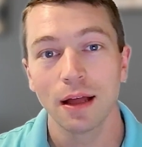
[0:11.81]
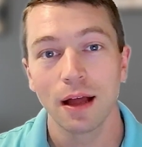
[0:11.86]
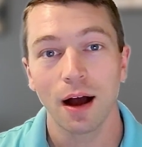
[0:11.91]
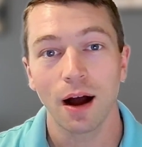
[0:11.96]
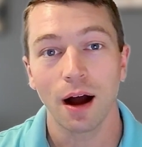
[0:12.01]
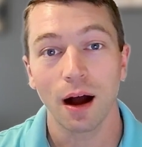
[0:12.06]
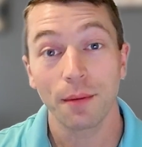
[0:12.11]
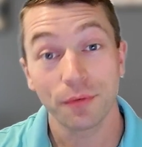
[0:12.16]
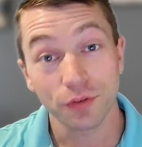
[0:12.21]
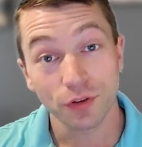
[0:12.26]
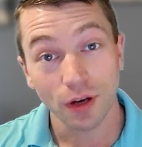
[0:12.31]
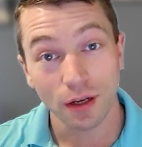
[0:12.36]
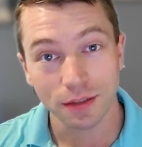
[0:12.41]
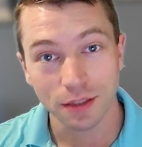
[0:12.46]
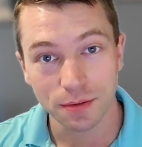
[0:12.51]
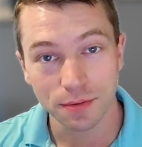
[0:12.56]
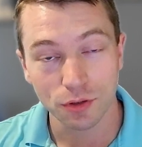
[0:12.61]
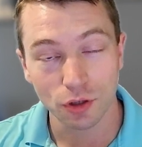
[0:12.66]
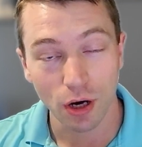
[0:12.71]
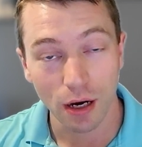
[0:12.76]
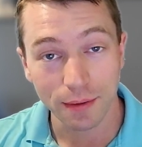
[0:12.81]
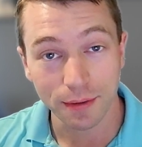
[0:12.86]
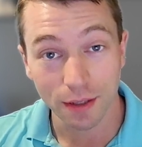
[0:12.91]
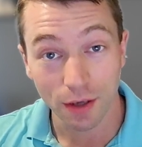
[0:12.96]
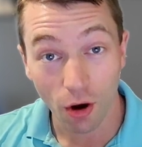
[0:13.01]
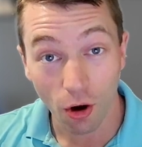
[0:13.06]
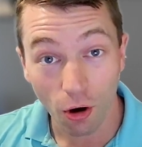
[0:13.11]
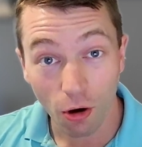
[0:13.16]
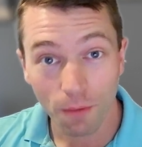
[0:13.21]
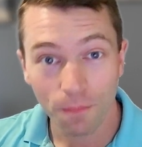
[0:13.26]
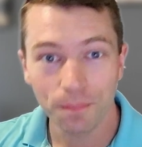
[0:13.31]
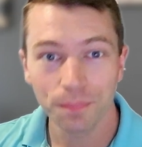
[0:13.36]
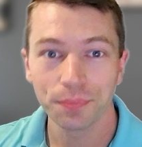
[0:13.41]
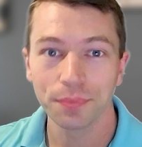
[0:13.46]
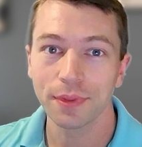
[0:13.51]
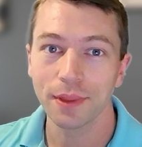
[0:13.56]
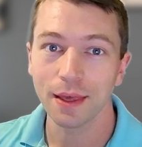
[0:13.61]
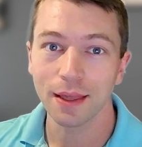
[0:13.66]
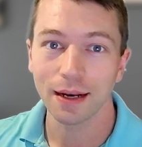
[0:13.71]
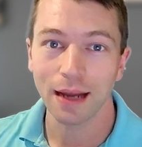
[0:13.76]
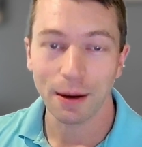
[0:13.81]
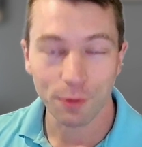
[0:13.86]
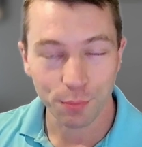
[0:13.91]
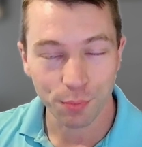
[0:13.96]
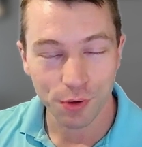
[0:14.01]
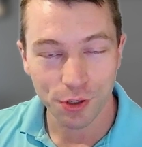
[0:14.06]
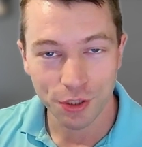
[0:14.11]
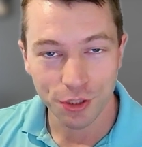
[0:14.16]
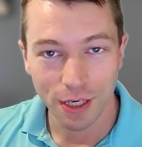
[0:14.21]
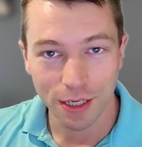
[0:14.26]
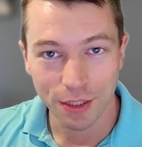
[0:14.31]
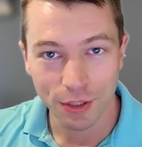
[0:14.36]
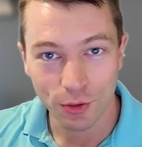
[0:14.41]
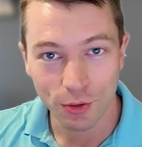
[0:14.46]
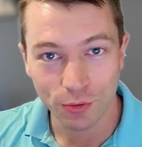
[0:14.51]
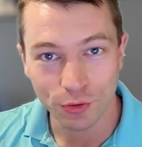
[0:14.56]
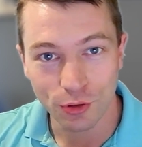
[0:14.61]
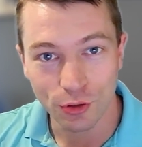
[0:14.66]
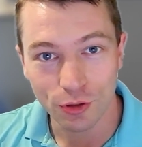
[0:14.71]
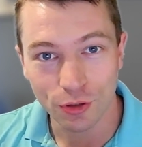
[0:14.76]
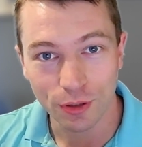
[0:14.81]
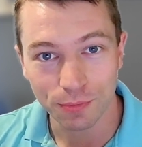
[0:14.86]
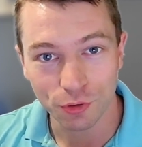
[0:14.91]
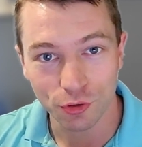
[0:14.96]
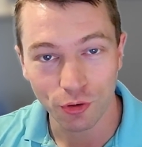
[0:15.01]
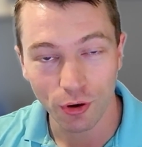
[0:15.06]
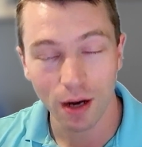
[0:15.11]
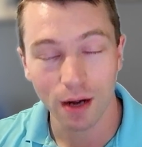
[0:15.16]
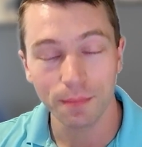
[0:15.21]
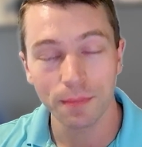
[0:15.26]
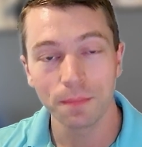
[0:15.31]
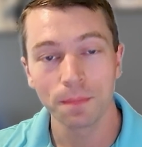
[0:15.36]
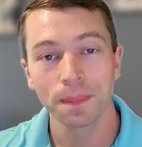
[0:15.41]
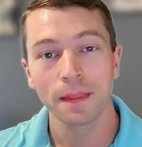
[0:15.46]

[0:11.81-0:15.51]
If you're not subscribed at all, then I would appreciate you to subscribe.